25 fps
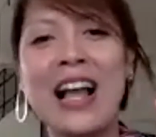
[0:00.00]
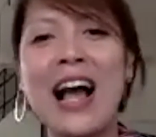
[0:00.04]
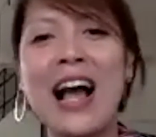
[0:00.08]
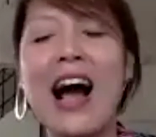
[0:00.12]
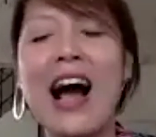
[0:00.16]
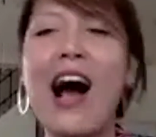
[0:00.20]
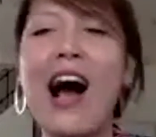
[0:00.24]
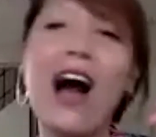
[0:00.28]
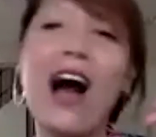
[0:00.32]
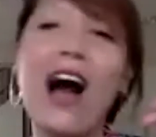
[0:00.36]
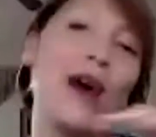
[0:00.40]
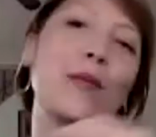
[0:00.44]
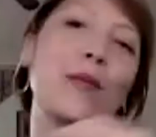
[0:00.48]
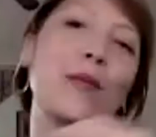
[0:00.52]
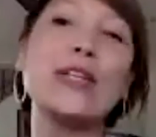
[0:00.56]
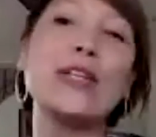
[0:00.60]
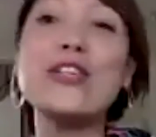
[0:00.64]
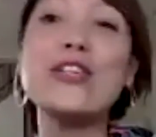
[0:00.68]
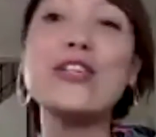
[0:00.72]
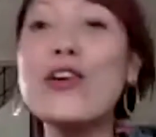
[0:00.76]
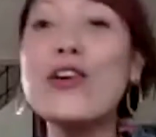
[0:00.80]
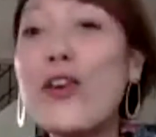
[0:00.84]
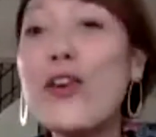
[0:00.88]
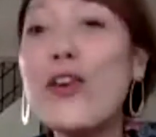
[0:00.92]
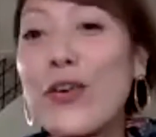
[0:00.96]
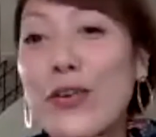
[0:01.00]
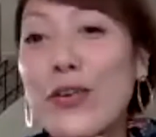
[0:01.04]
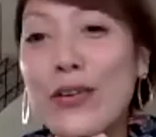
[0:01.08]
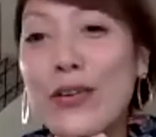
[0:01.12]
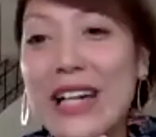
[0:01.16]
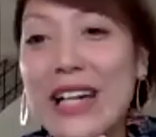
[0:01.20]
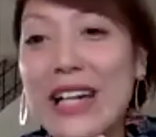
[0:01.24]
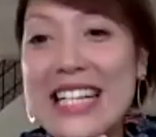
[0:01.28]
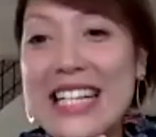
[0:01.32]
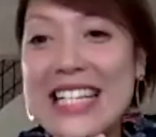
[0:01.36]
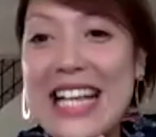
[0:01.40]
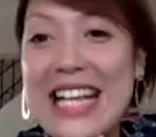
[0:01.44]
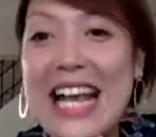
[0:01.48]
But what
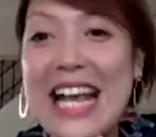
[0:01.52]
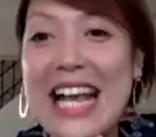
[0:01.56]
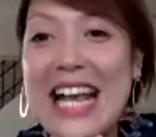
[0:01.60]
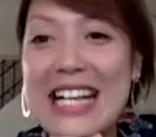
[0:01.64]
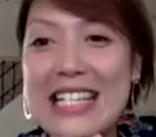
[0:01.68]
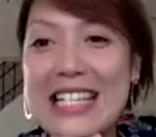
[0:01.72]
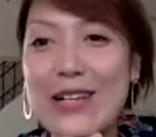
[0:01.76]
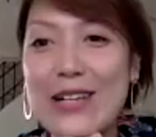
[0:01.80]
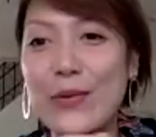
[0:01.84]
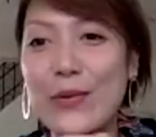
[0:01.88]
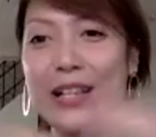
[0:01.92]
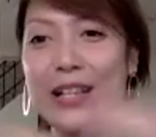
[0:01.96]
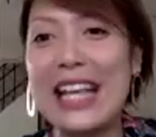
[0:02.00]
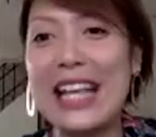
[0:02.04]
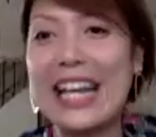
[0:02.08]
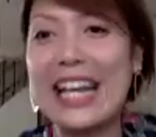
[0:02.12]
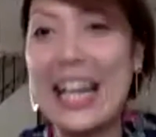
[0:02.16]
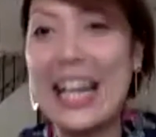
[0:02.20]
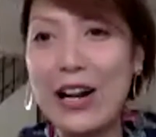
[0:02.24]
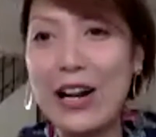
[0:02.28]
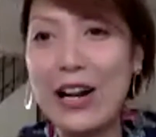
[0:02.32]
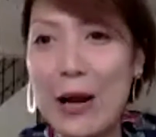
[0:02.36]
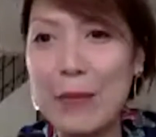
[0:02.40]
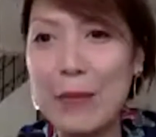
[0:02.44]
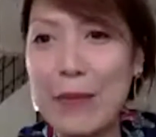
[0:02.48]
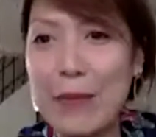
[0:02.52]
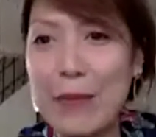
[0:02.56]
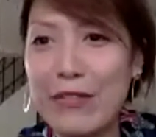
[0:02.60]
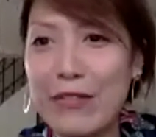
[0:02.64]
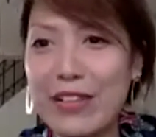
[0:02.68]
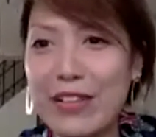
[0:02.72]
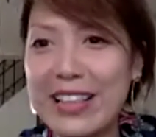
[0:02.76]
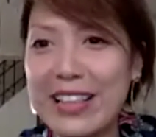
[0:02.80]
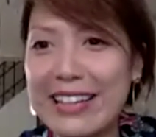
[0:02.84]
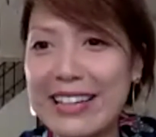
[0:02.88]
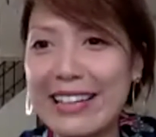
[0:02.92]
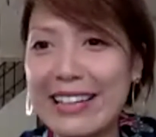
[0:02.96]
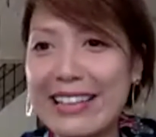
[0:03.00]
I say is that when they get up,
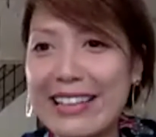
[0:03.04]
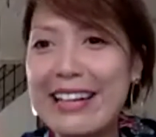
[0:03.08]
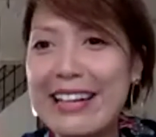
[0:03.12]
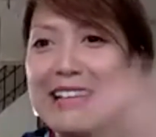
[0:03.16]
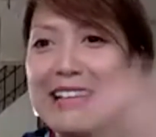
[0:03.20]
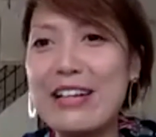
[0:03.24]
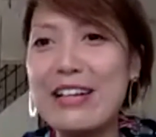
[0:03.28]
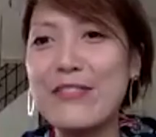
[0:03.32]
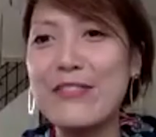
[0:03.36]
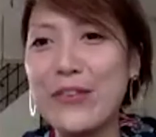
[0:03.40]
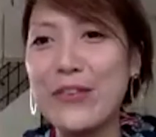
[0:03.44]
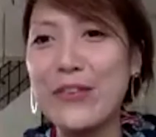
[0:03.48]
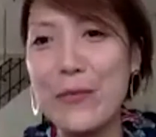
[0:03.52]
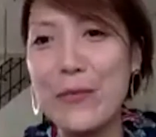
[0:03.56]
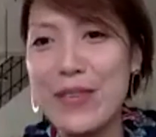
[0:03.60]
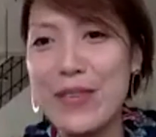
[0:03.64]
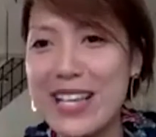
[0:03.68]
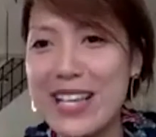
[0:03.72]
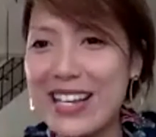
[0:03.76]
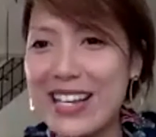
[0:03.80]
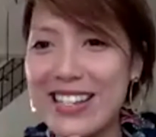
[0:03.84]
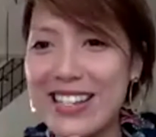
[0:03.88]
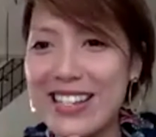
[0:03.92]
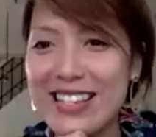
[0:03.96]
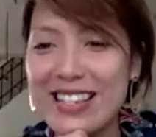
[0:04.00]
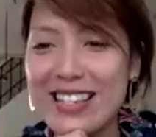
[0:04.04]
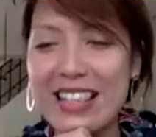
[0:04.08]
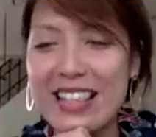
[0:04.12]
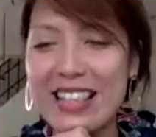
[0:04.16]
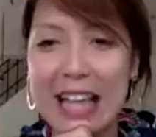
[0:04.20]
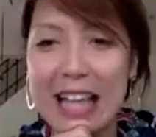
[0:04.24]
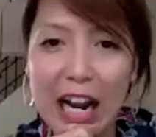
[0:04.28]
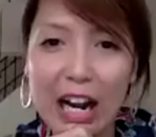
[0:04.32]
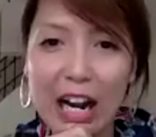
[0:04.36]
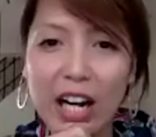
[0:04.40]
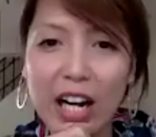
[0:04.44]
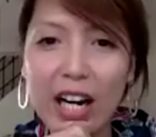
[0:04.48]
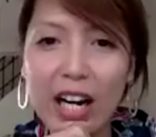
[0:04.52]
everything that they need from me is
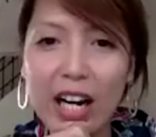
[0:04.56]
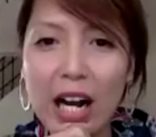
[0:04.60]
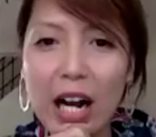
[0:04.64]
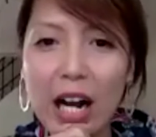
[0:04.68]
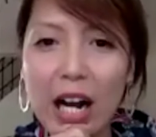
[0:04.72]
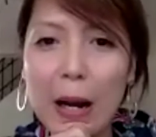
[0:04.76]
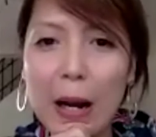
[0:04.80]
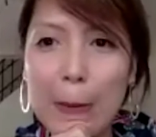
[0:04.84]
there.